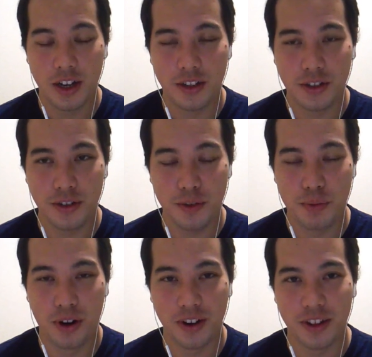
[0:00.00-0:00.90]
to
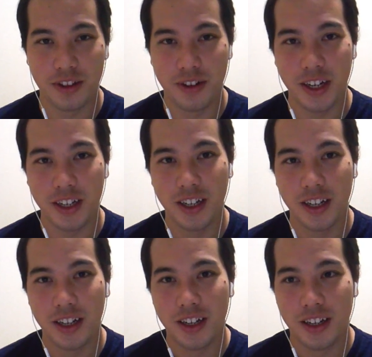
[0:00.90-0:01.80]
part 3.
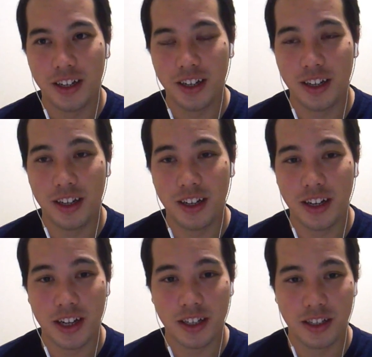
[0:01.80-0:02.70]
And I
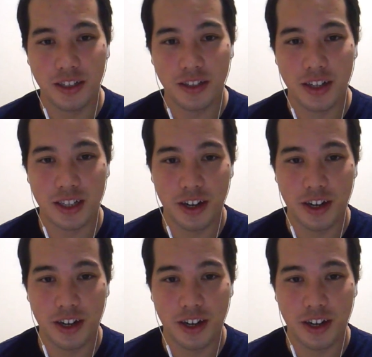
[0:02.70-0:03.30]
guess I'll see you guys later.